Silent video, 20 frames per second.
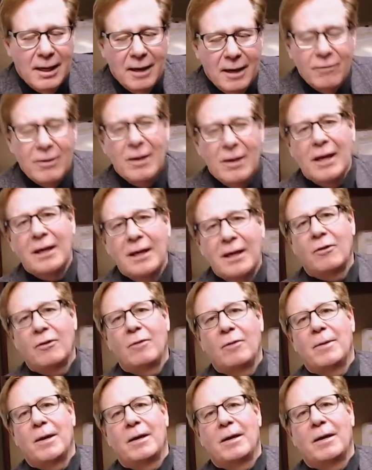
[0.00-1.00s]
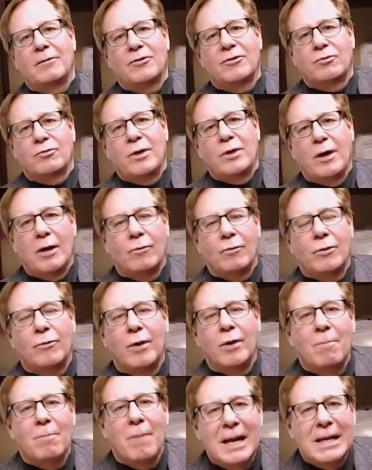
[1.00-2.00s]
And every night he'd go to bed, and his sweetheart
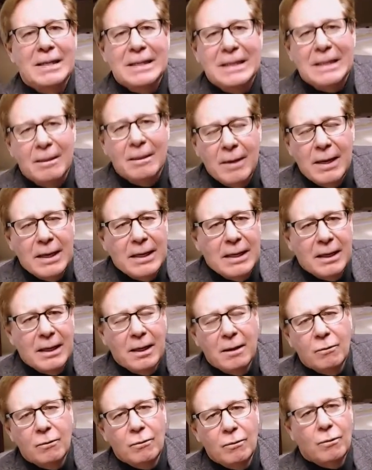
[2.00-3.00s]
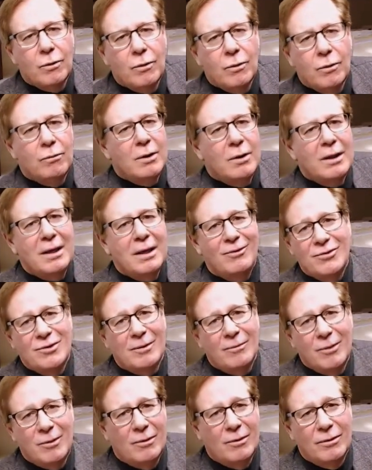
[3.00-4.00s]
would remind him, honey, we really ought to
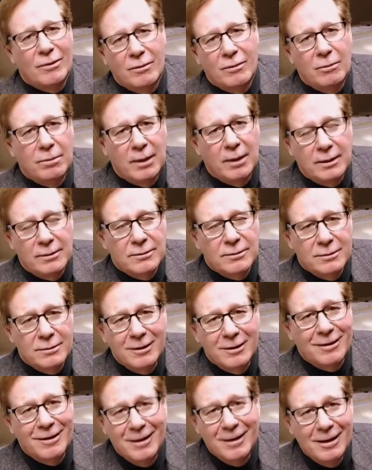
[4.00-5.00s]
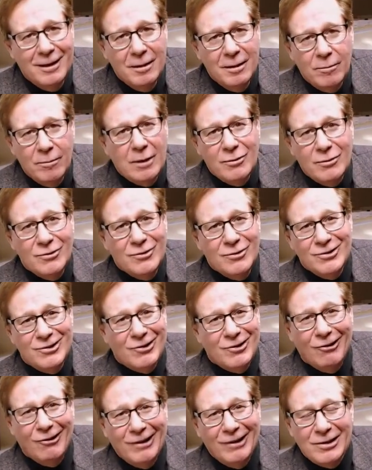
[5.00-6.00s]
do something with the duplex. But he was
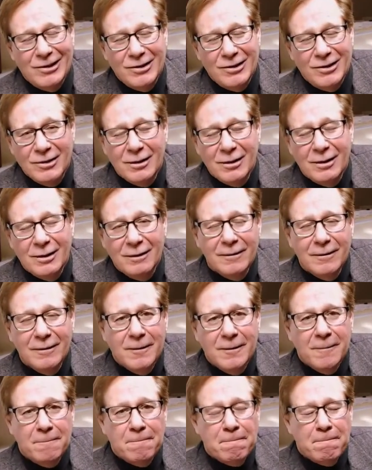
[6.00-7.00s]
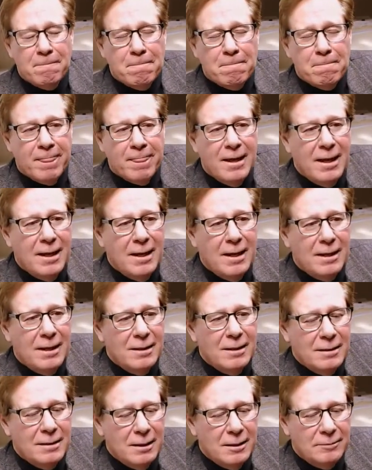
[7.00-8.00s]
discouraged,
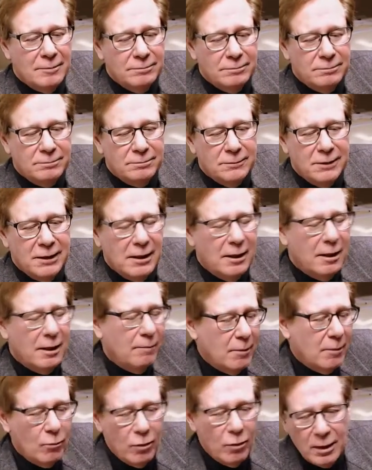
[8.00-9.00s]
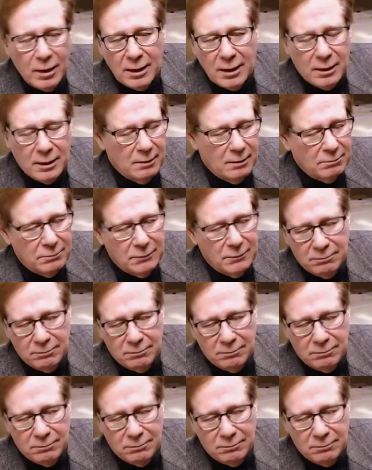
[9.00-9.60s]
And he'd get up in the morning, and he'd